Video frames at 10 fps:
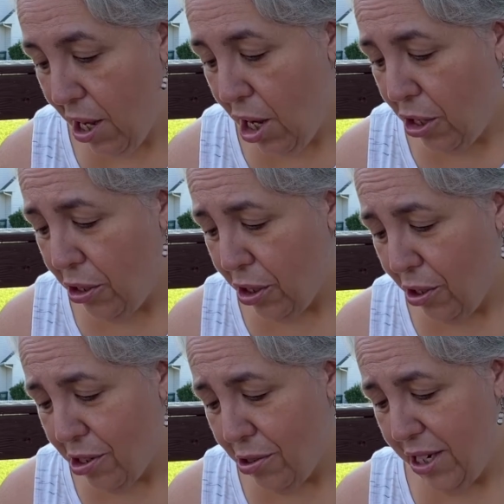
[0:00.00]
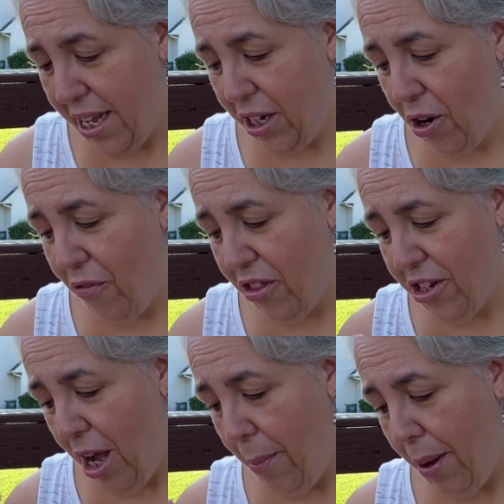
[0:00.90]
You can also take it over the
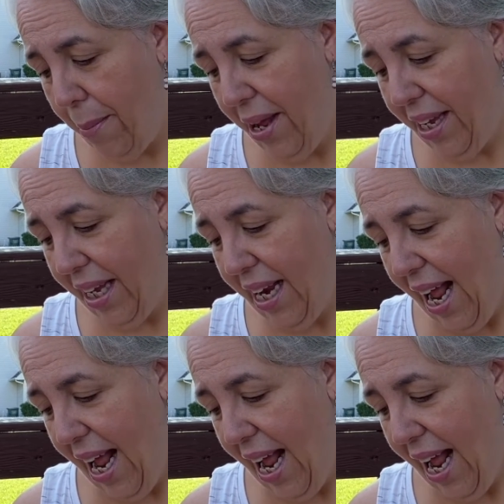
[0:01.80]
top by making it